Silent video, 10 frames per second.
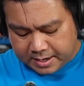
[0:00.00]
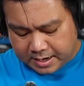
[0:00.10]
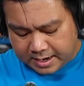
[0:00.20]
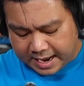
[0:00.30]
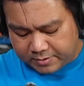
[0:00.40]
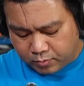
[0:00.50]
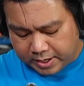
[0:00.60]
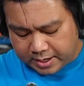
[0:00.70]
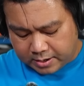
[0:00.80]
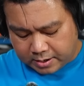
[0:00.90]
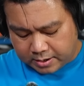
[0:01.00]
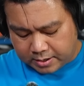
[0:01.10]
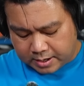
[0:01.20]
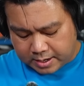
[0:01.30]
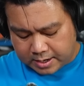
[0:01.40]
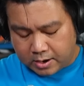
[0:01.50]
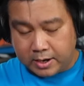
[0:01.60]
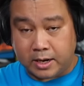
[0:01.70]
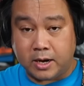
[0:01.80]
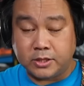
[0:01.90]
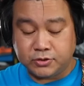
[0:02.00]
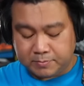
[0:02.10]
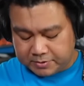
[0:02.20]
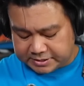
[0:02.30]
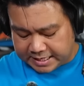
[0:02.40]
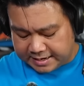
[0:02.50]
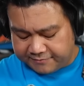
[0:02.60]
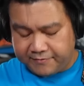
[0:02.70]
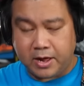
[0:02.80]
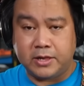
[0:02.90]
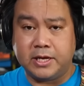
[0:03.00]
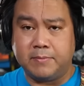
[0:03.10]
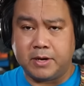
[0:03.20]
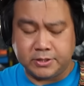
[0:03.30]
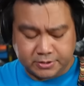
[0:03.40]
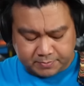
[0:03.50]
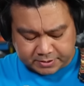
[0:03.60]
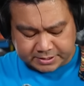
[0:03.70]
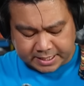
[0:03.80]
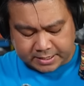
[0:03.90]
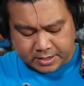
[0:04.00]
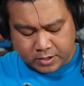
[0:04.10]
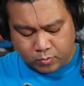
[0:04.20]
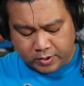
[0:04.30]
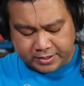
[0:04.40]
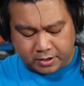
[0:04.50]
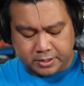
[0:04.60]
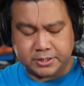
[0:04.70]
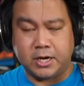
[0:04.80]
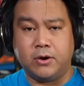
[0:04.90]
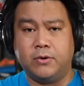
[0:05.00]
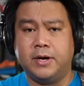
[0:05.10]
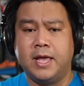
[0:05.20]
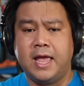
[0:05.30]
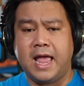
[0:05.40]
and we are on 100% volume, 100% with our tone.